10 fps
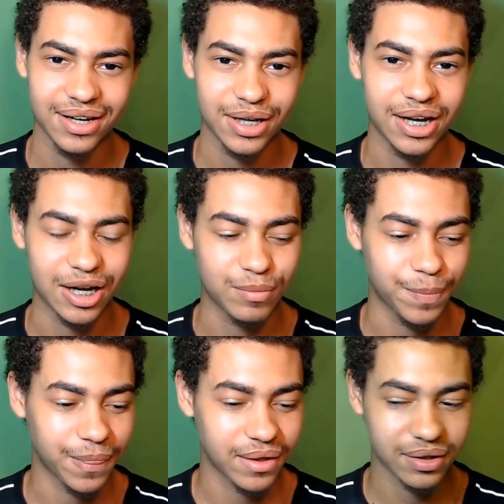
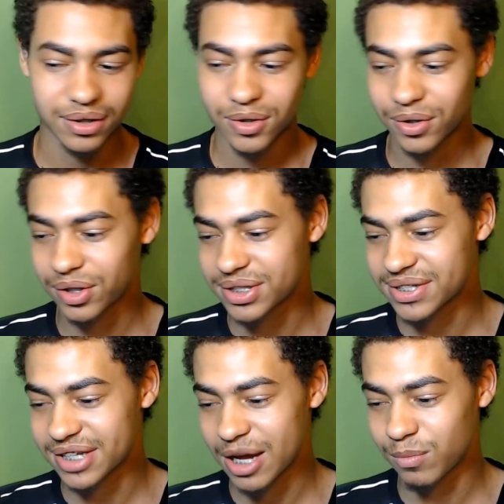Um, Carnage
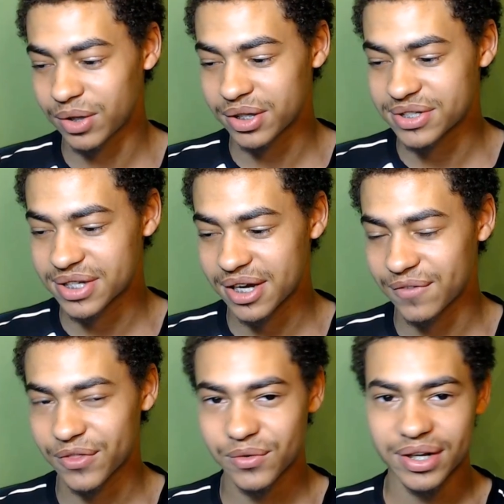this time, it's uh,
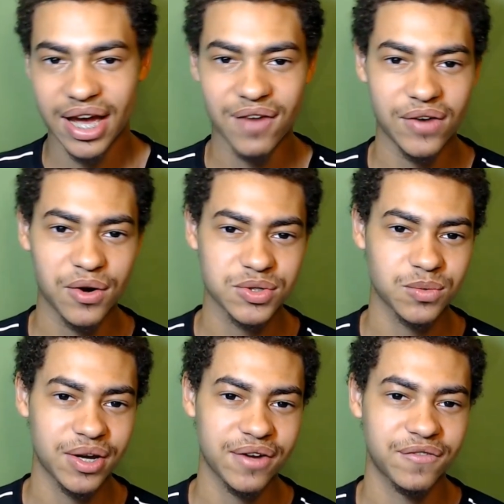three and a half hours
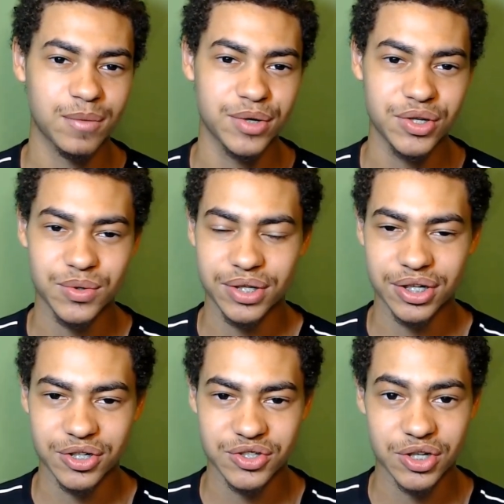away from a new
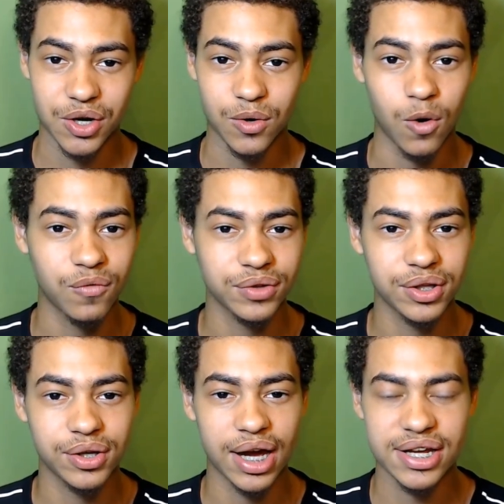year, so hopefully
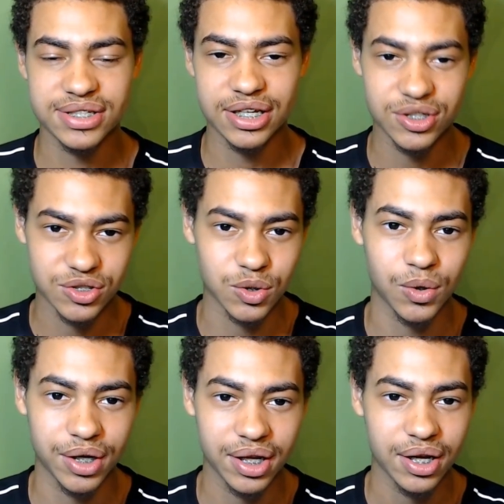you guys
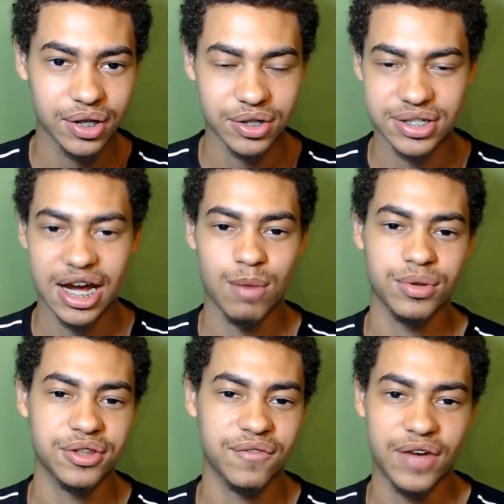enjoy your time
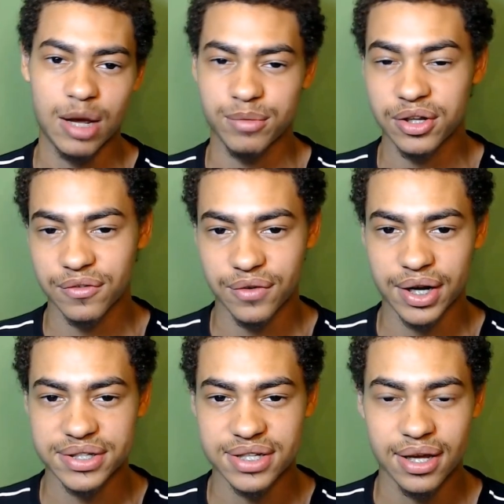with your family, your
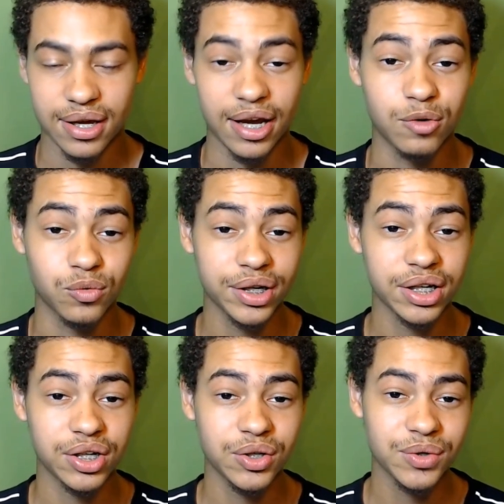friends, and ring
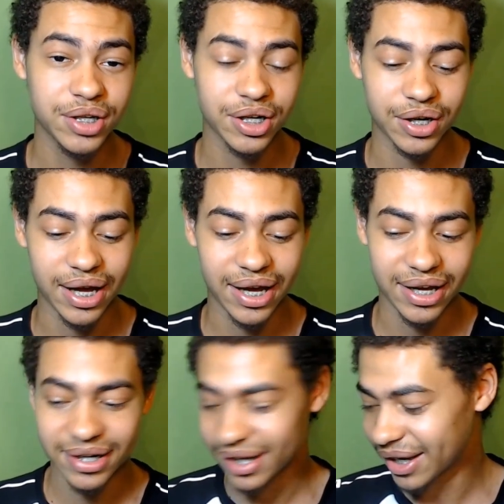in a new year.
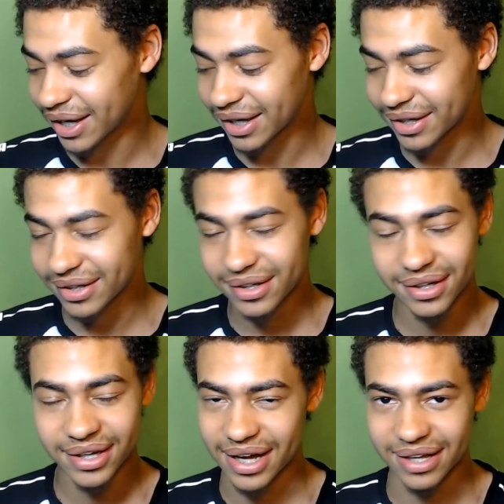And uh,
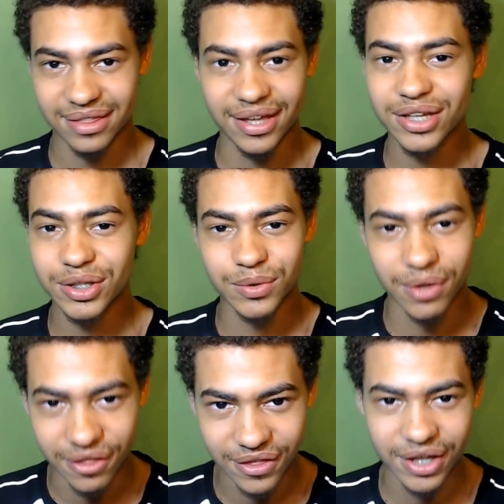yeah, thank you,
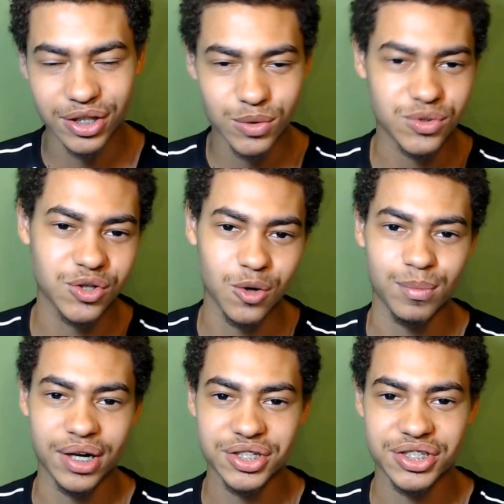thank you so
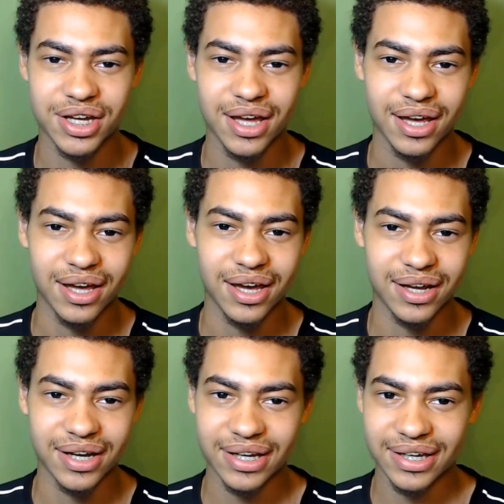much,
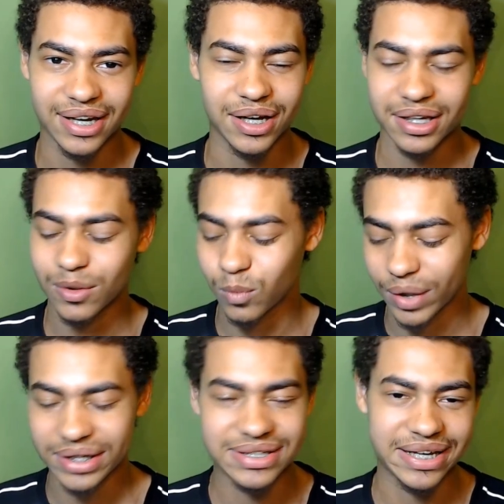and I cannot
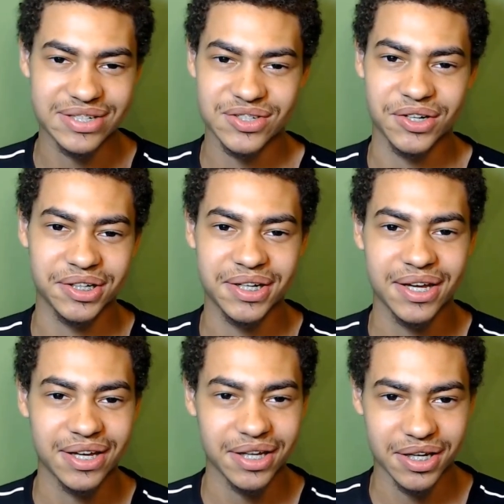wait to get started
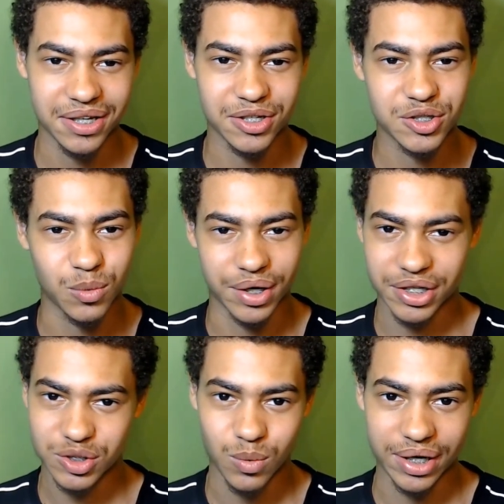in
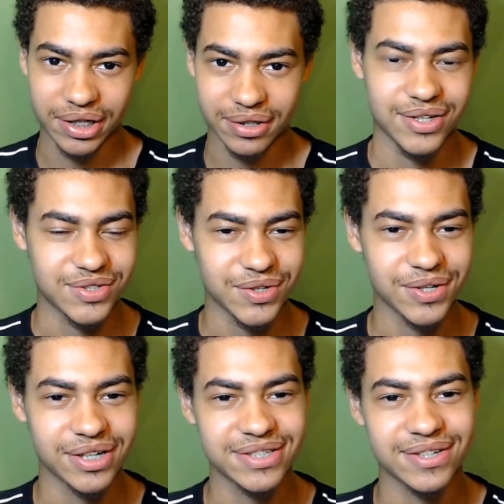2020.
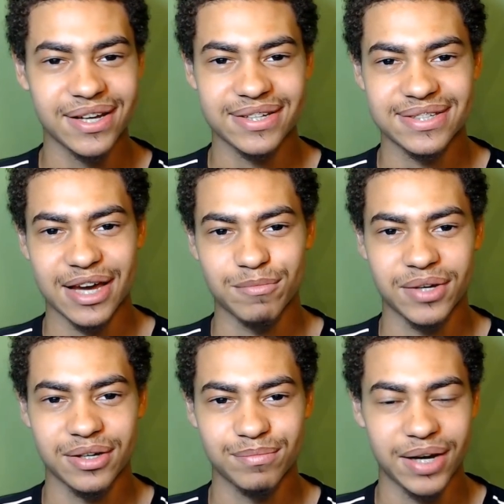Until, until next time,
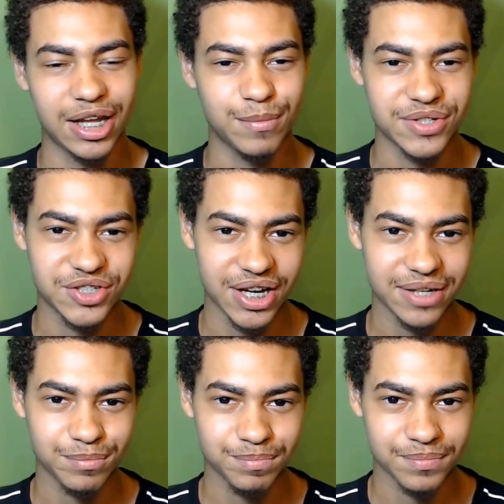my name is
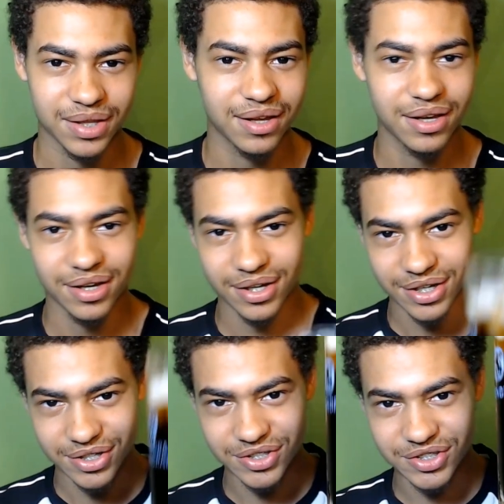Jett.
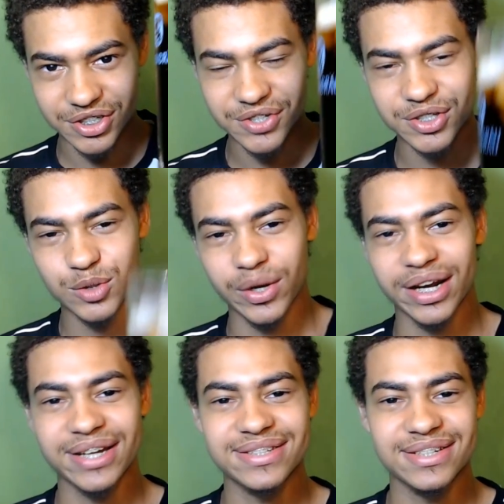Cheers to
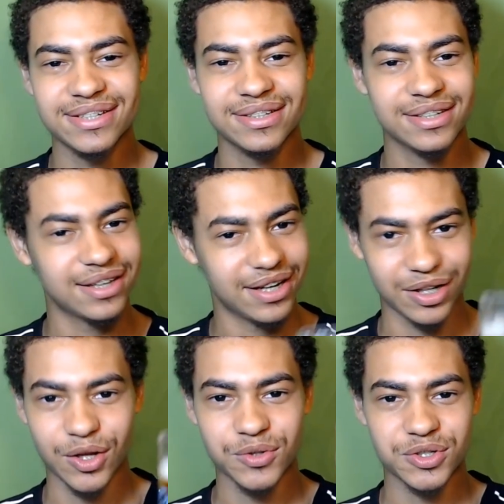2019 and
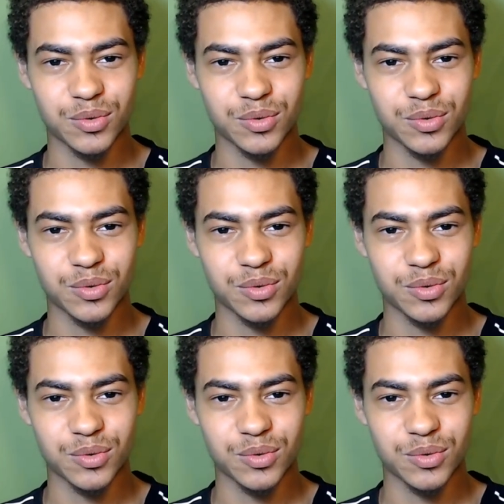hello to